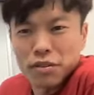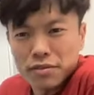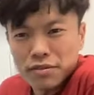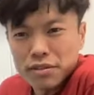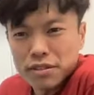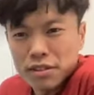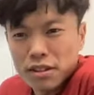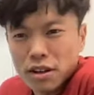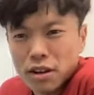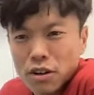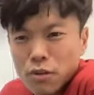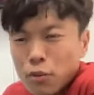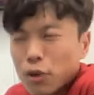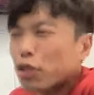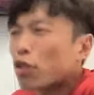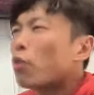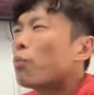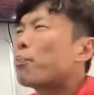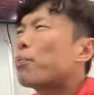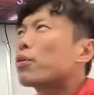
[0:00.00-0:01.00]
You know, we
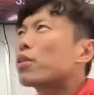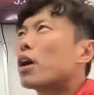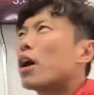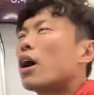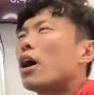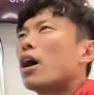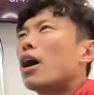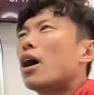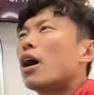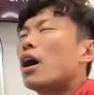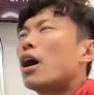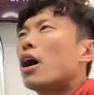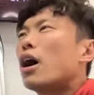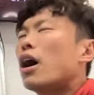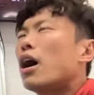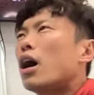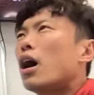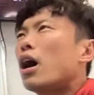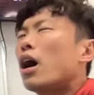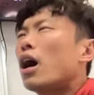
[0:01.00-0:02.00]
don't put a
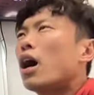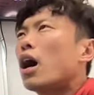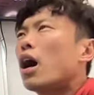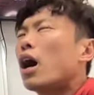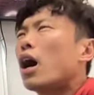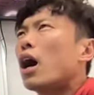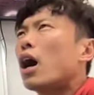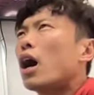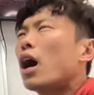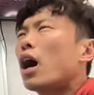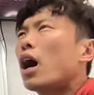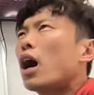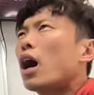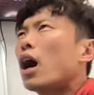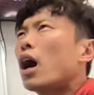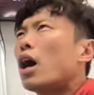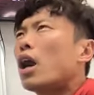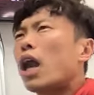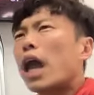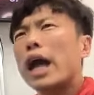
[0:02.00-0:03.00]

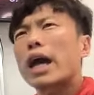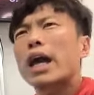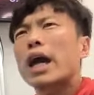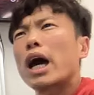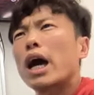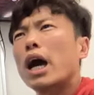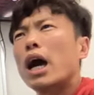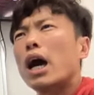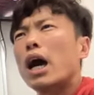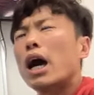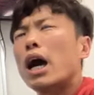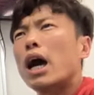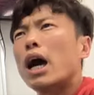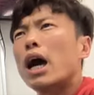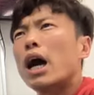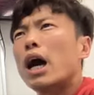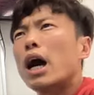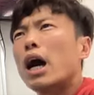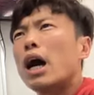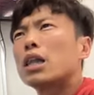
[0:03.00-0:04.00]
leg
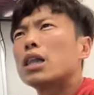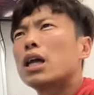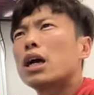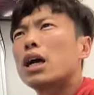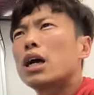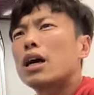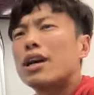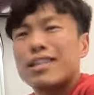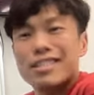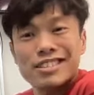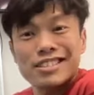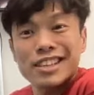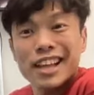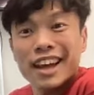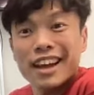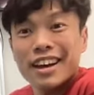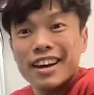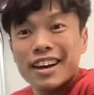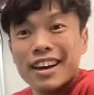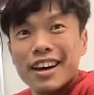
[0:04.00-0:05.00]
on the
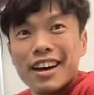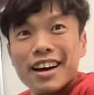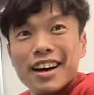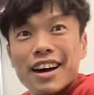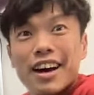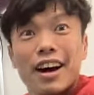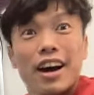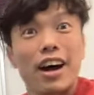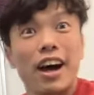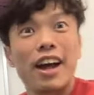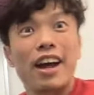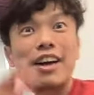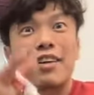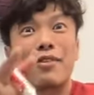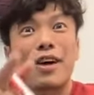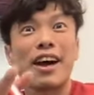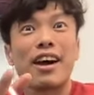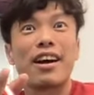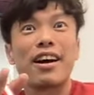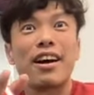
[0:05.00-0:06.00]
snake.
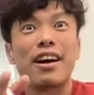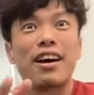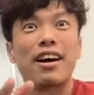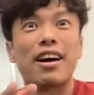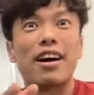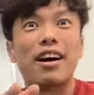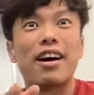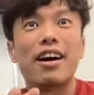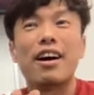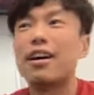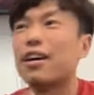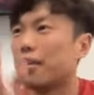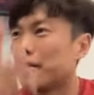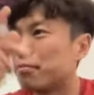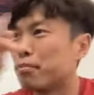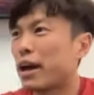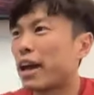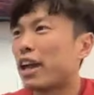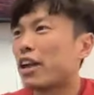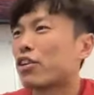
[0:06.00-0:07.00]
Right?
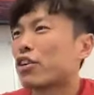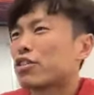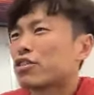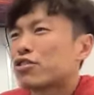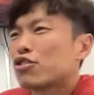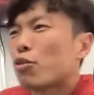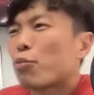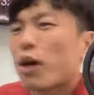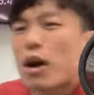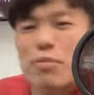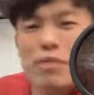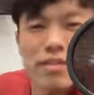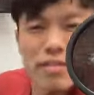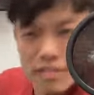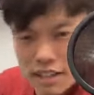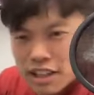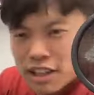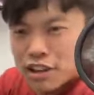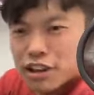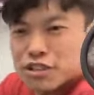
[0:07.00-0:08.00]
My English, no problem.
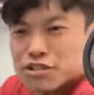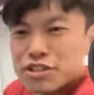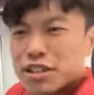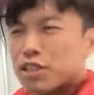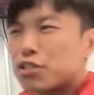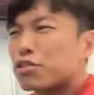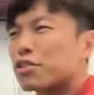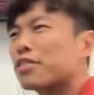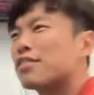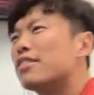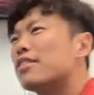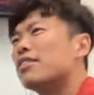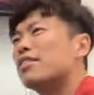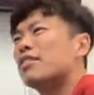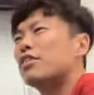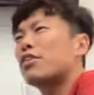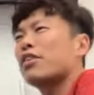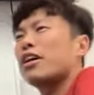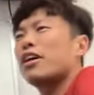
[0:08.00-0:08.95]
English teacher. Okay.